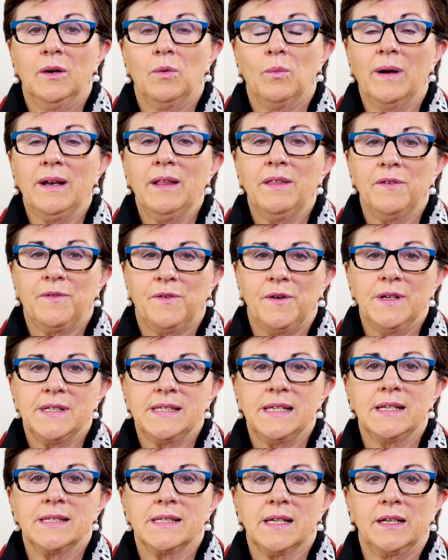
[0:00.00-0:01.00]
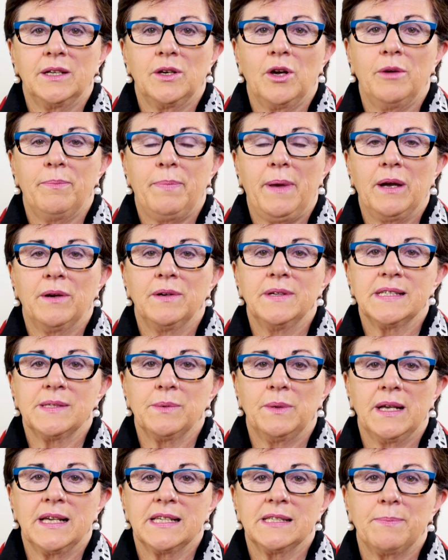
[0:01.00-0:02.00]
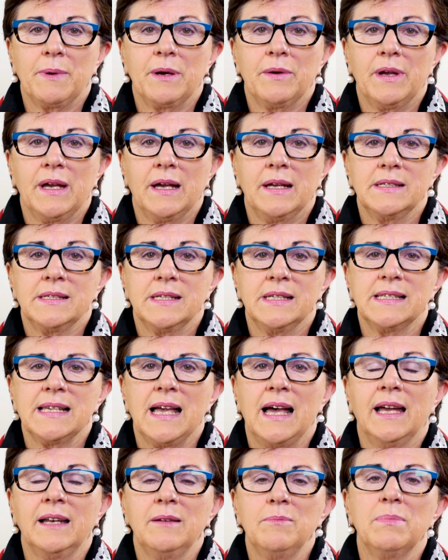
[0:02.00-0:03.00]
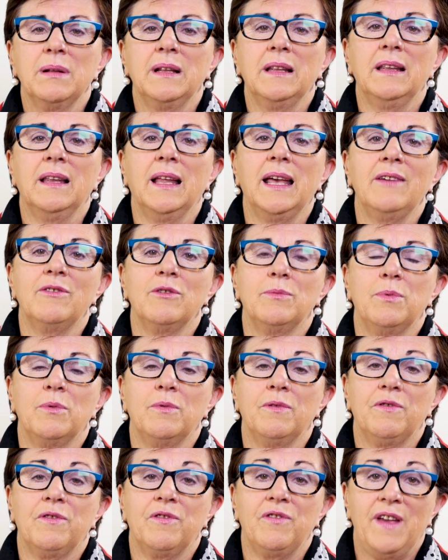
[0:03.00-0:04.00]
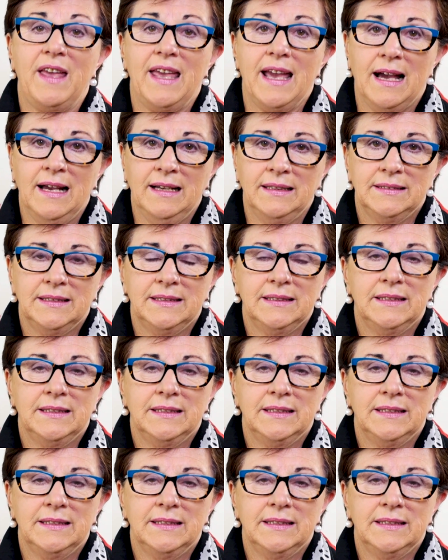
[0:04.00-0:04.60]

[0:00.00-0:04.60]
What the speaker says: One of the first things I know parents will experience is unbelievable fear